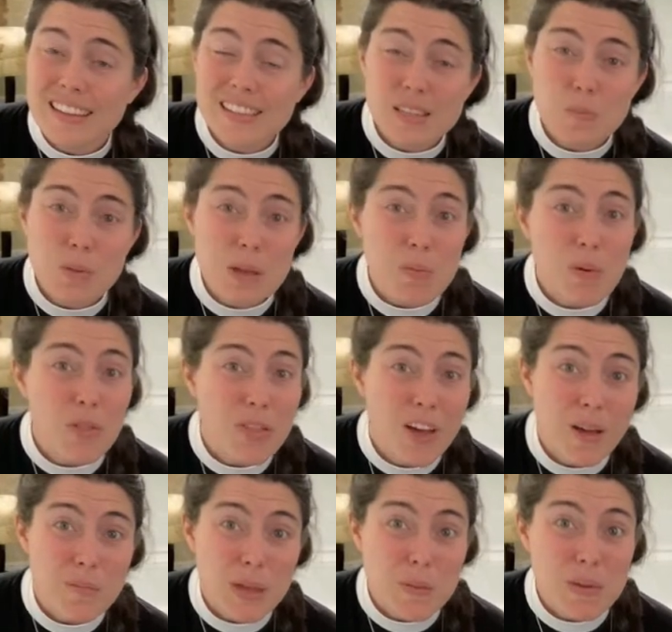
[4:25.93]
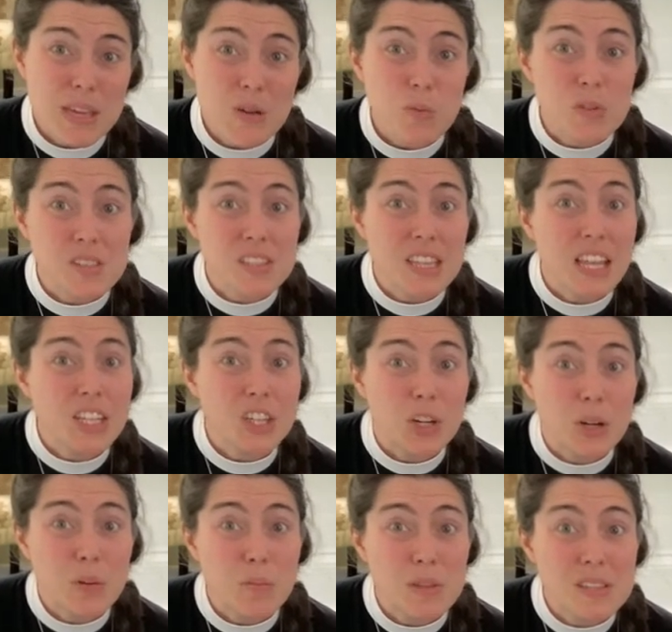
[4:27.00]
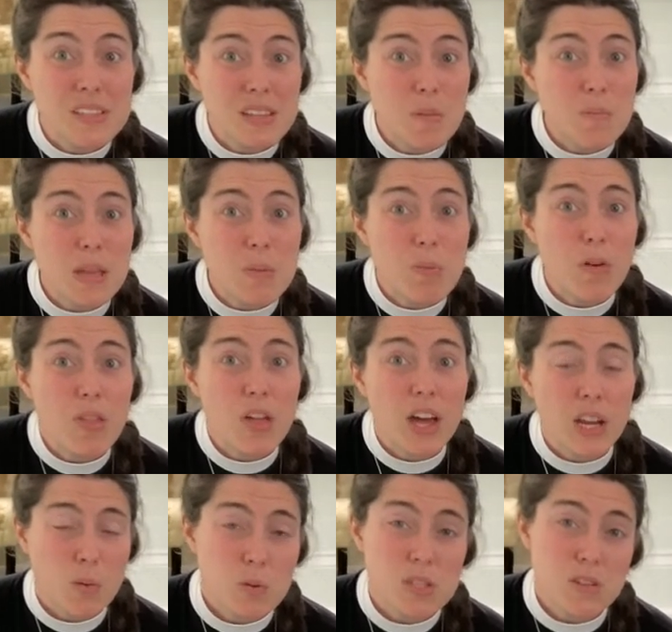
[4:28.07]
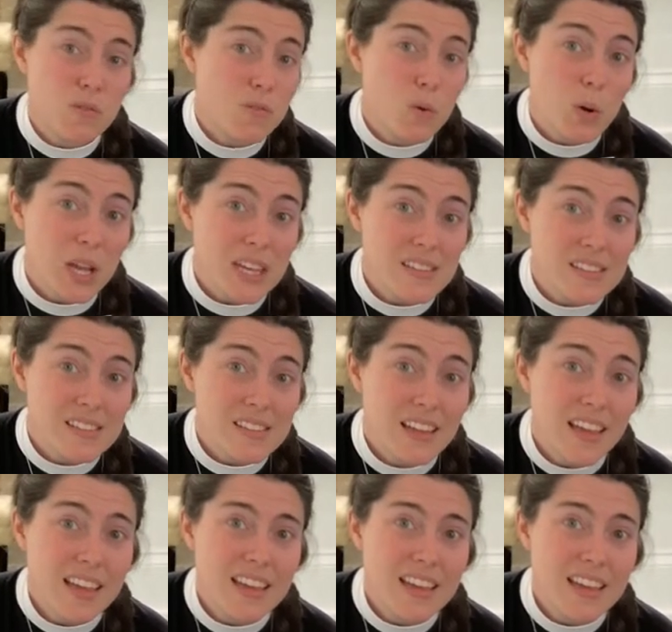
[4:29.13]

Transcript: Some people thought maybe it was thunder, but some people thought it was a voice